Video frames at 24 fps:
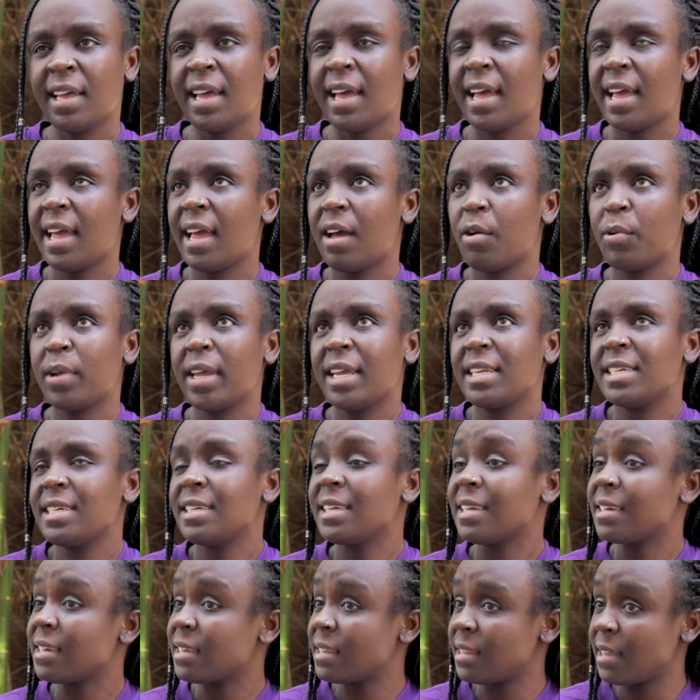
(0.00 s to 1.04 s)
I didn't
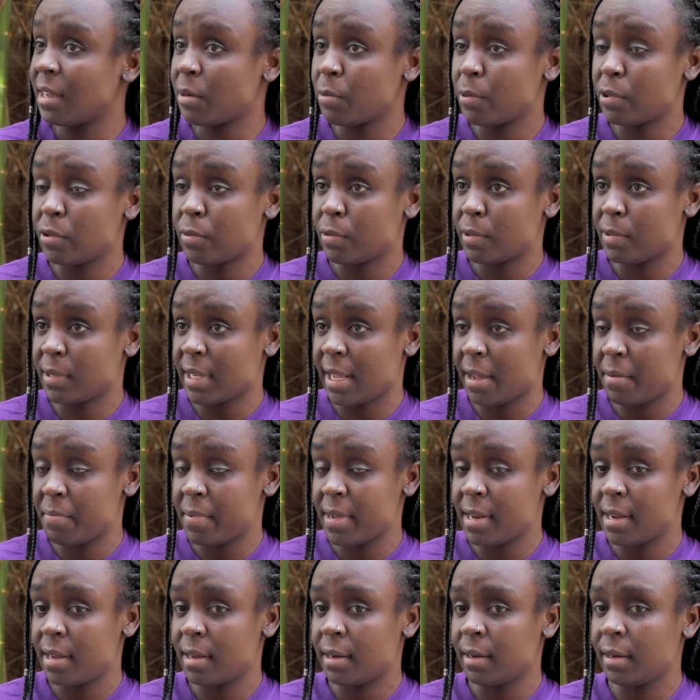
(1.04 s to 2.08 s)
understand what was
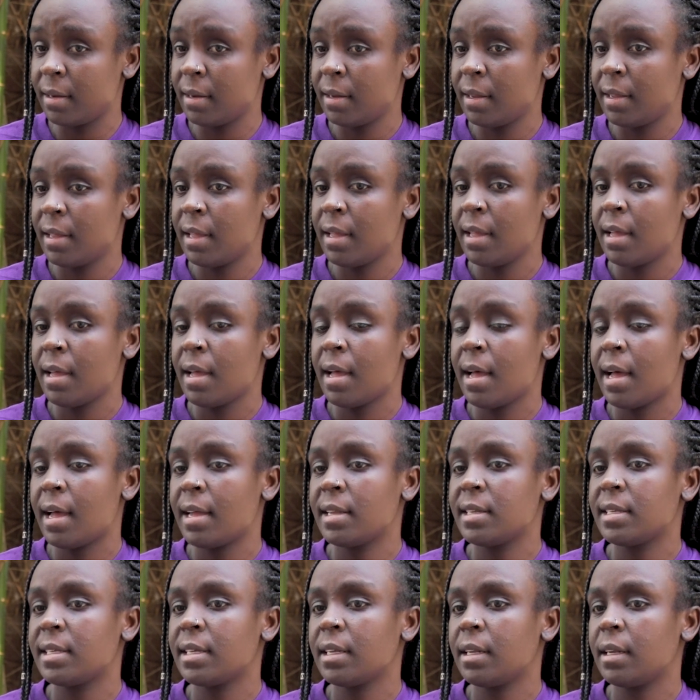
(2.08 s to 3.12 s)
happening
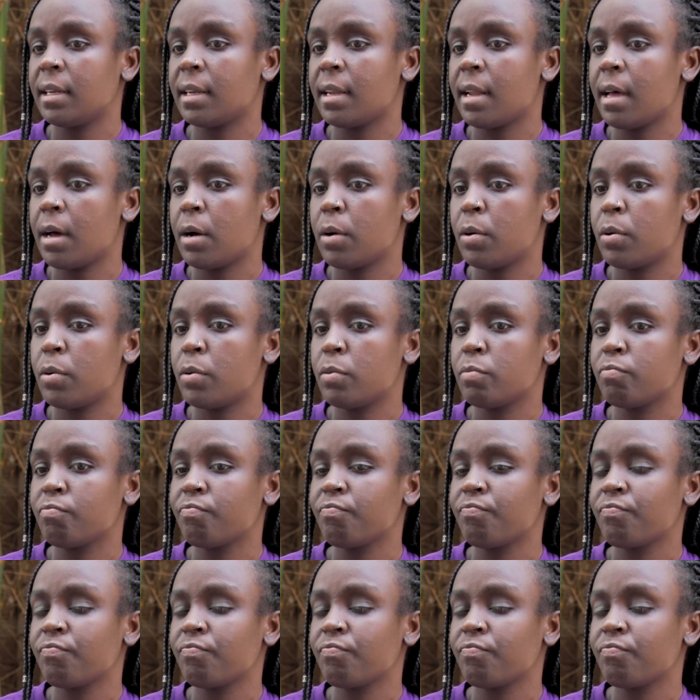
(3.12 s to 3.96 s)
until now.